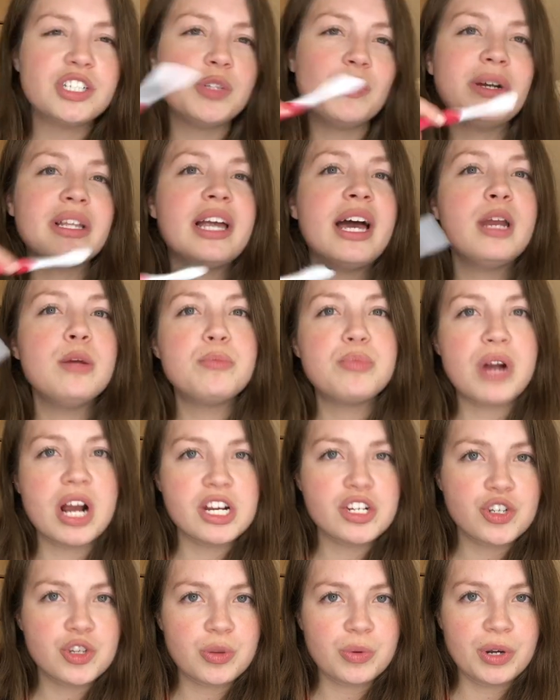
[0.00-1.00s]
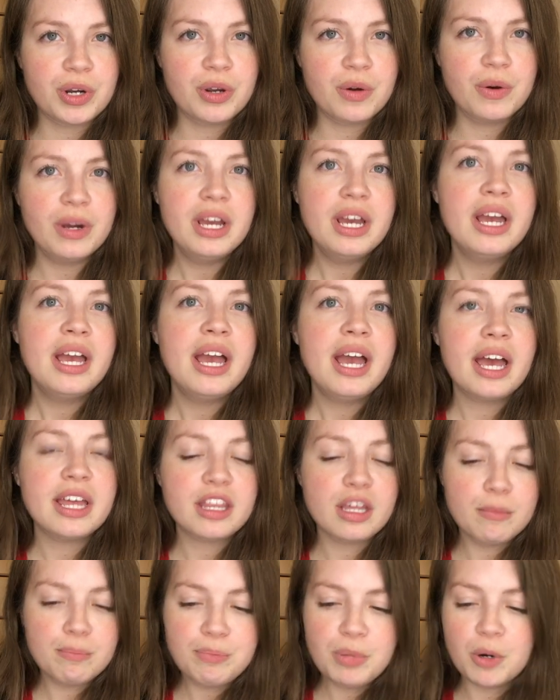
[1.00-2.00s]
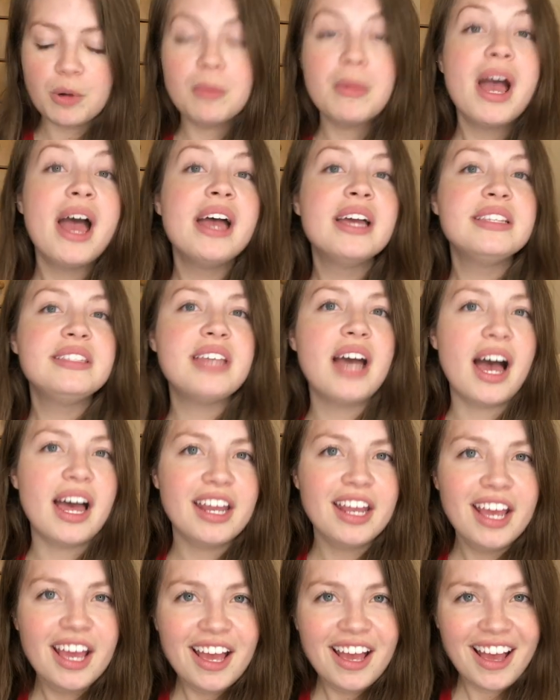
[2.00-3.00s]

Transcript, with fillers: do a light brush through, and then boom, done.